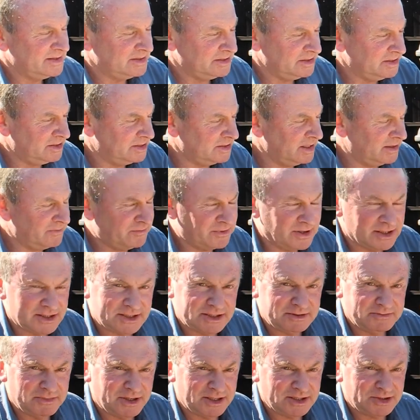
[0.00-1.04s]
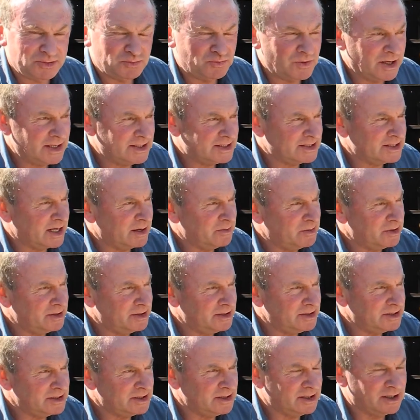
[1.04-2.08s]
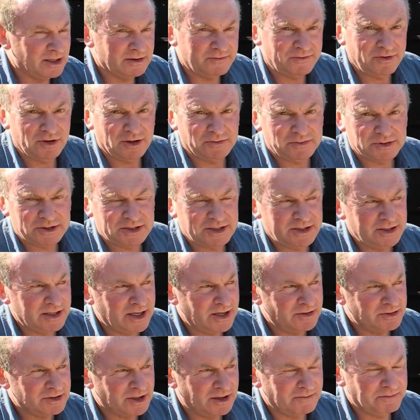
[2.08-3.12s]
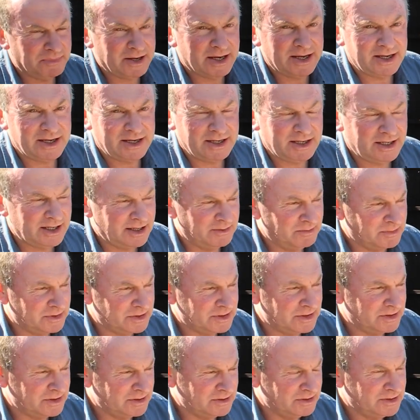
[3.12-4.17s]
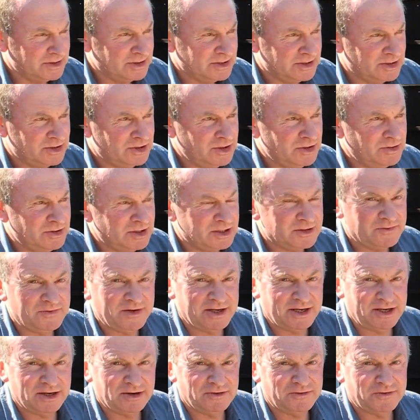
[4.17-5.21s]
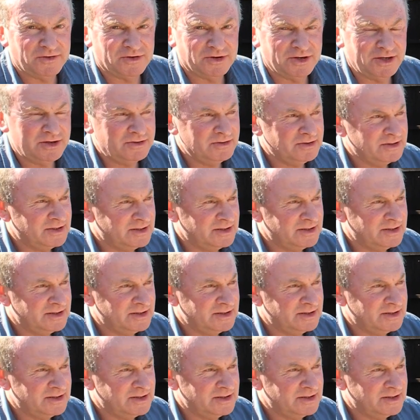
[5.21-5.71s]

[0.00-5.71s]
He's never had so much red salmon in his life. He obviously knows I'm paying him to do this video for you.